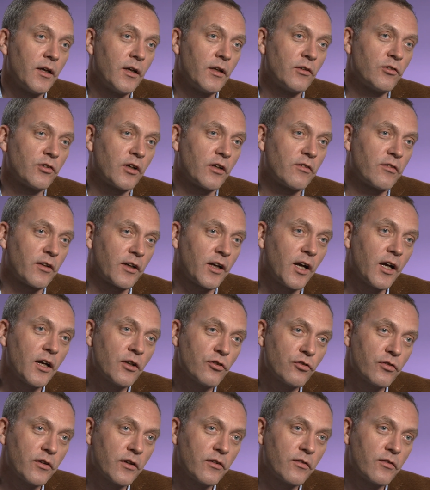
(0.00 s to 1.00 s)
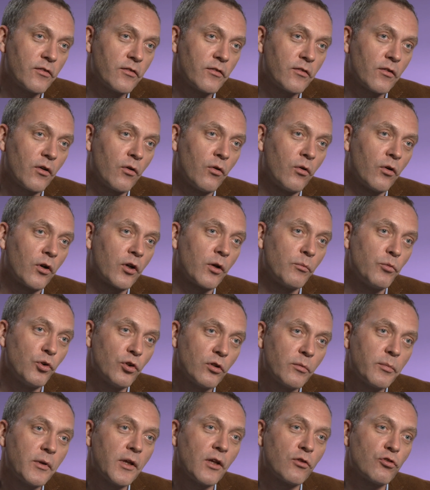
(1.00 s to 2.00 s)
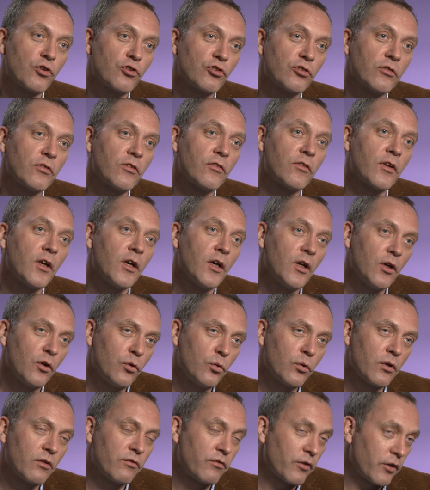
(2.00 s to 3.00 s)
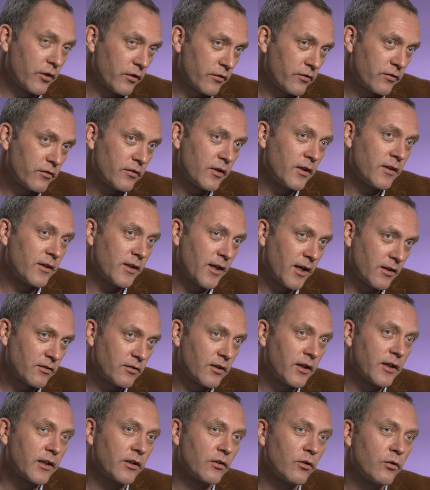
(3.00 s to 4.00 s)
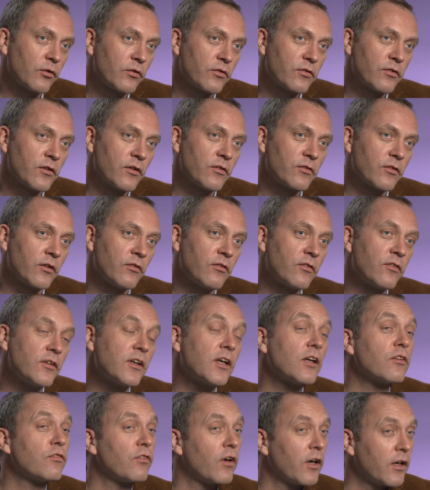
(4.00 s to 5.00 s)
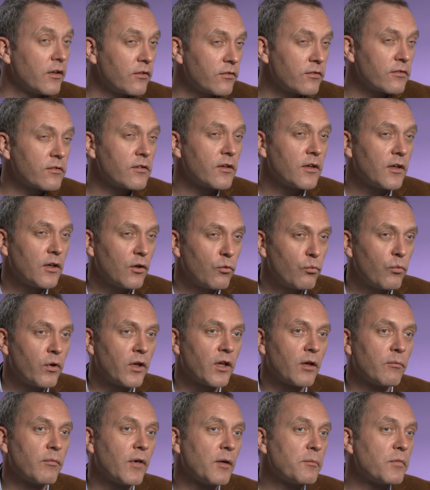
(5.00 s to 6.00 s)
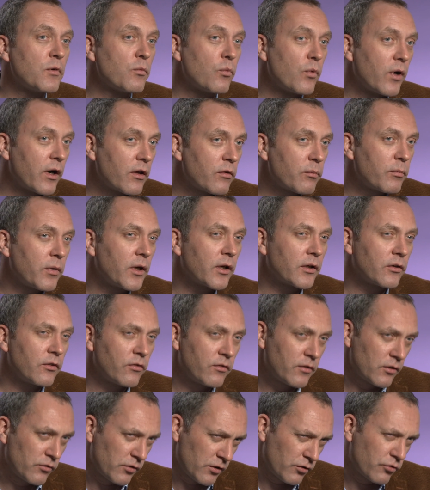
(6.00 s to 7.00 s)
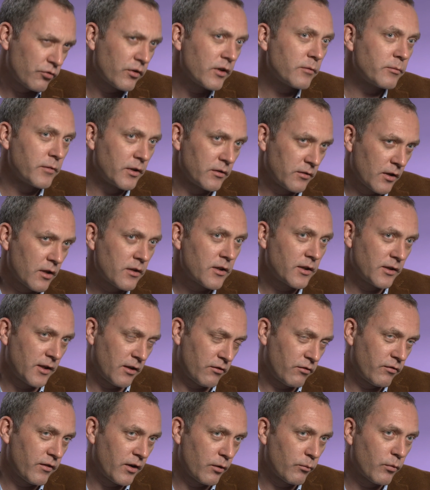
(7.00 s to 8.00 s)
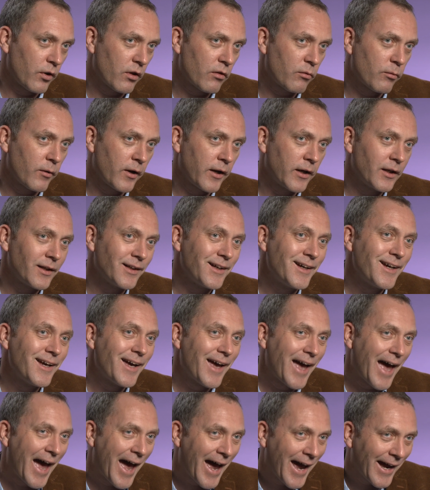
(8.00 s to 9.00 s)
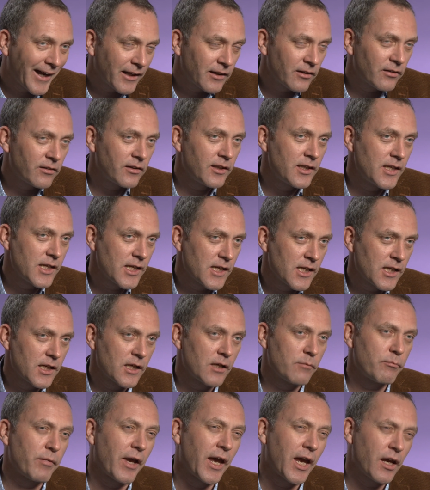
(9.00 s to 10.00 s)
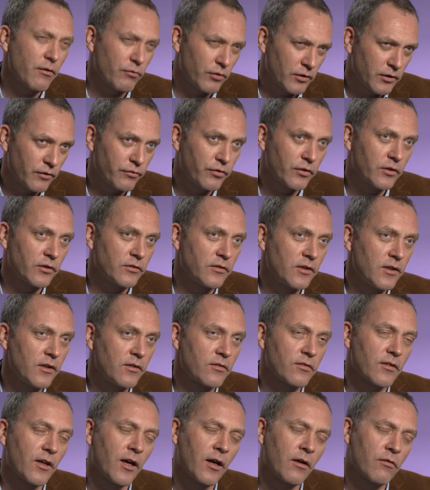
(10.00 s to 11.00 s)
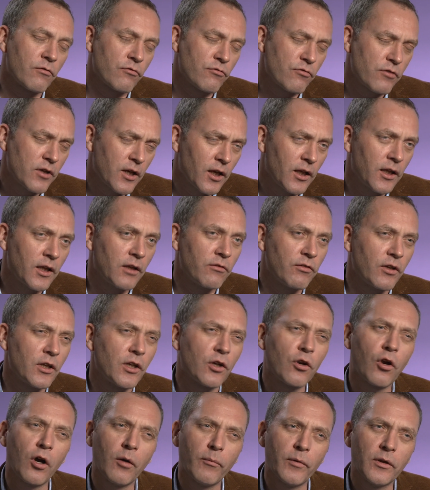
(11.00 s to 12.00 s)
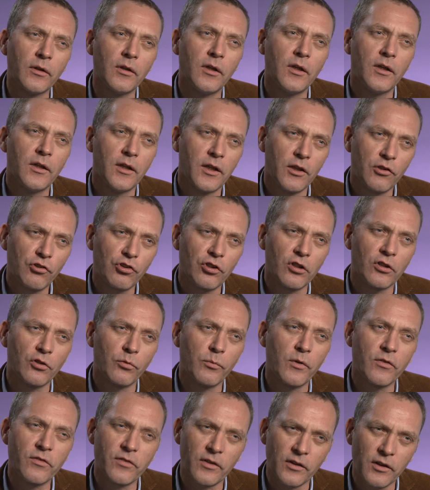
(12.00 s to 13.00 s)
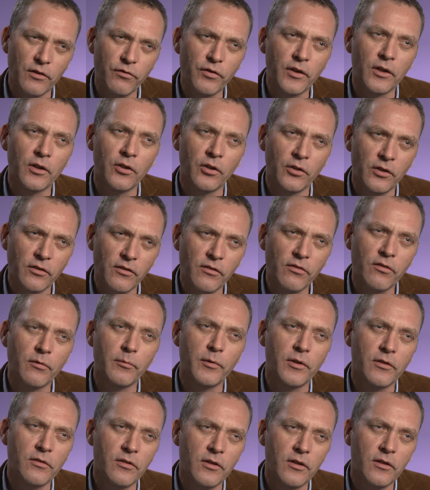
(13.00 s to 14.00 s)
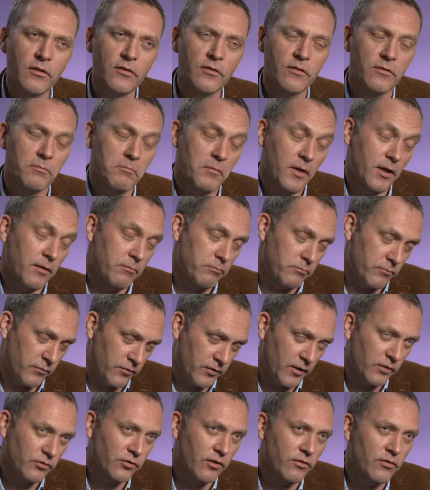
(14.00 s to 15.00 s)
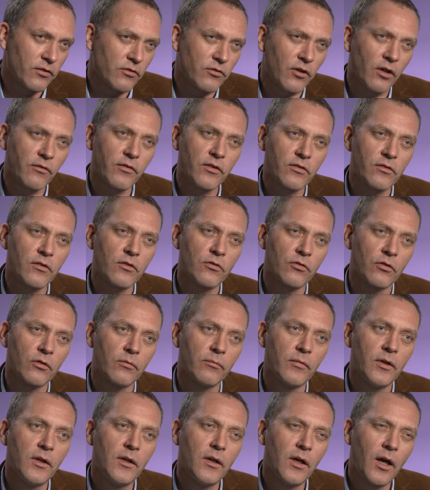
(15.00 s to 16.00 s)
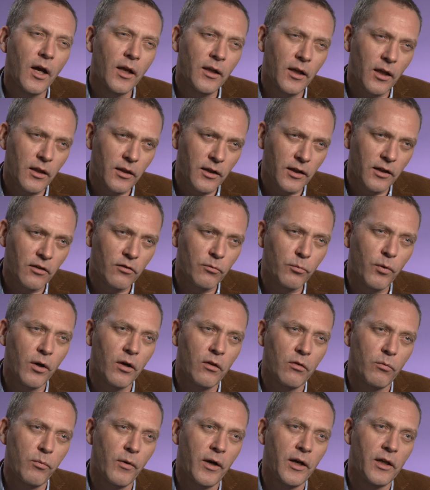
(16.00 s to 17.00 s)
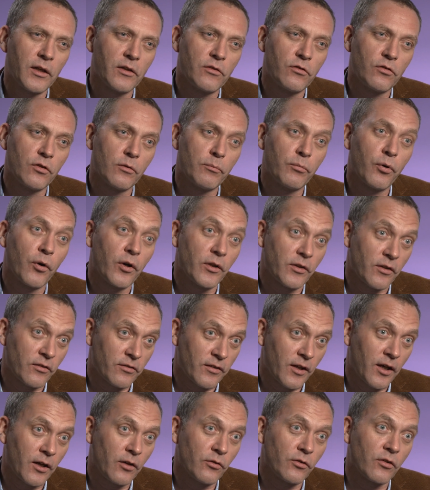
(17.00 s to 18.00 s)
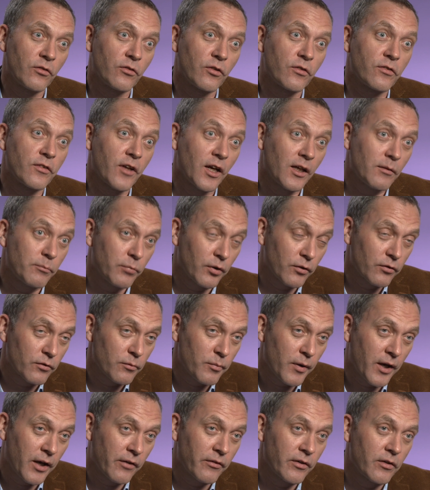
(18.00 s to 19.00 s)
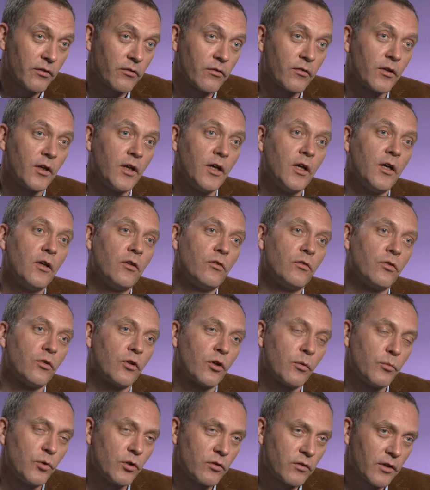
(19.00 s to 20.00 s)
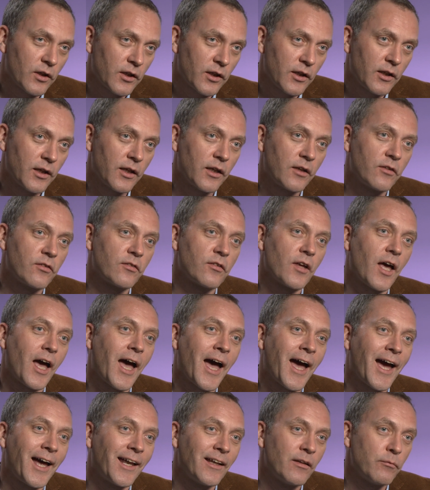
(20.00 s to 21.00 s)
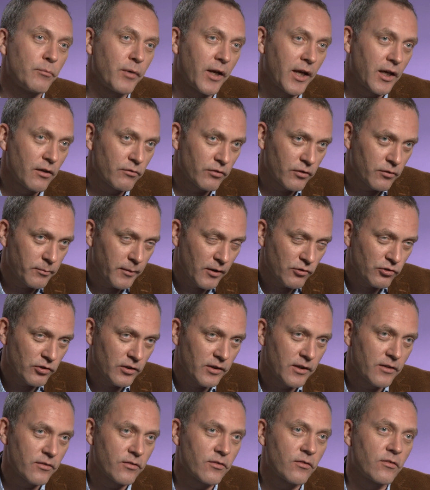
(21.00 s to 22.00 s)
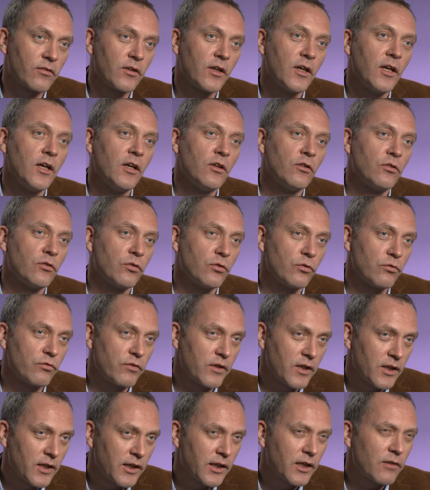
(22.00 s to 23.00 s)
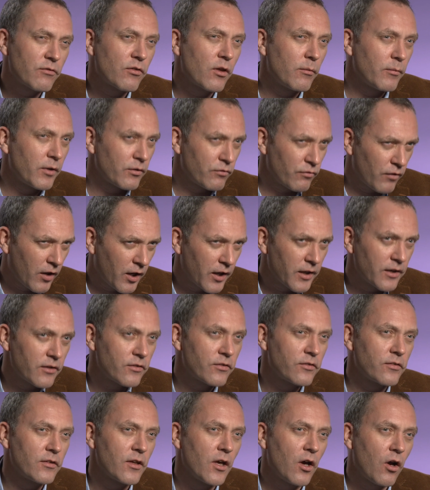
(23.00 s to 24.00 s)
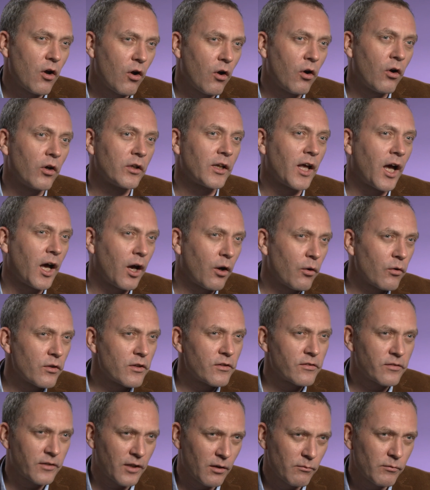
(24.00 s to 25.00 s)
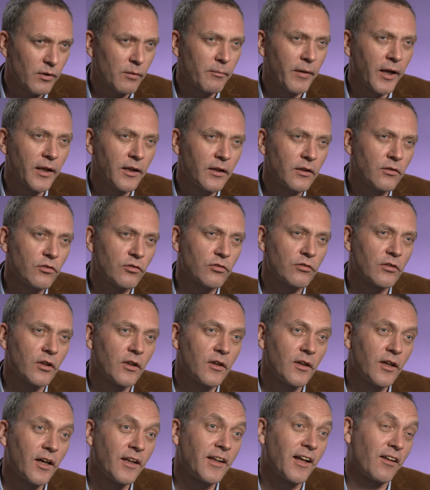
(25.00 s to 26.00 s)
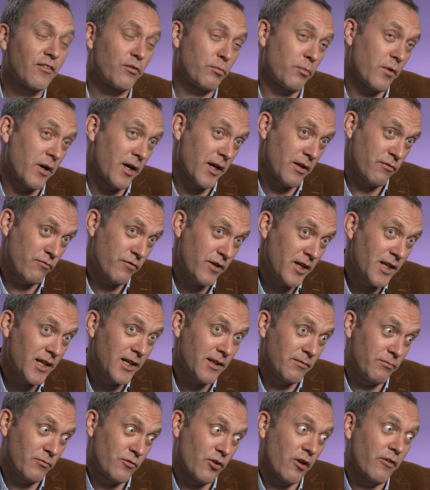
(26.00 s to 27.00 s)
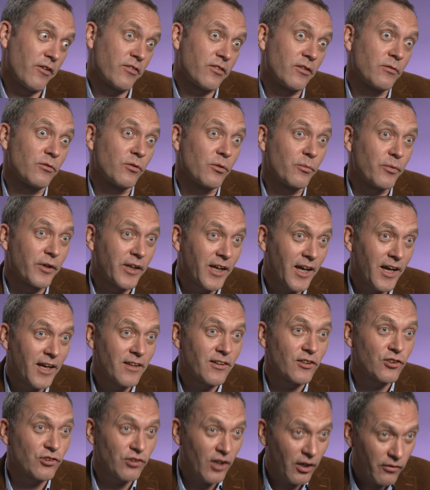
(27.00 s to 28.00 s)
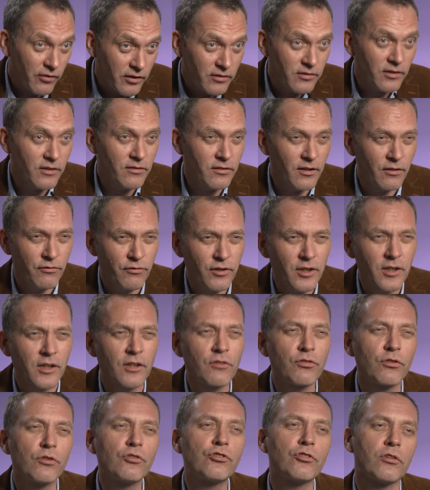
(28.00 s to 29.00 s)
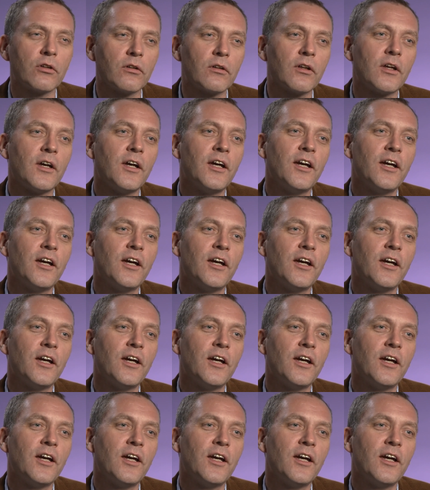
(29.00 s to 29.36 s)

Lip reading: child psychiatrists or community pediatricians who are versed in that diagnosis, and seek advice whether it might be worthwhile considering treatment. I think that's very worthwhile. And the behavioral difficulties are really, really common in children with significant learning disabilities, such as in Dravet syndrome. And I think it's worthwhile to point this out and to signpost parents to community clinics and behavioral specialists to really give them advice on how this can be managed. And that's why really Dravet Syndrome UK, the charities, are really crucial